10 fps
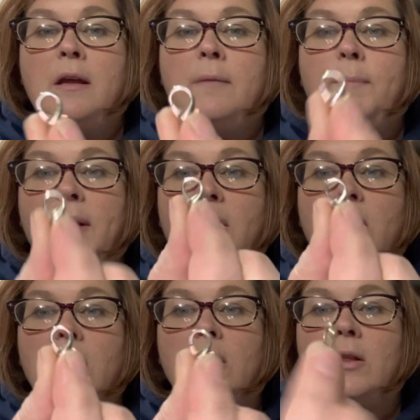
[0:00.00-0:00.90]

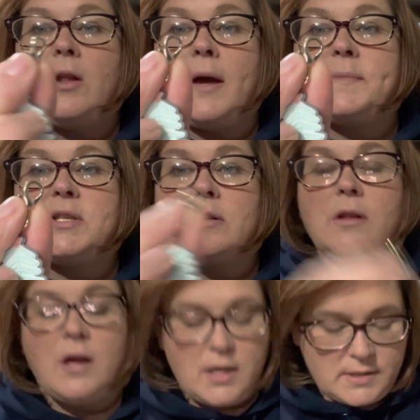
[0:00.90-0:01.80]
bigger lobster
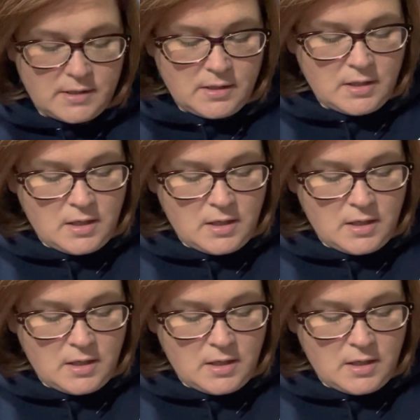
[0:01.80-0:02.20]
claws.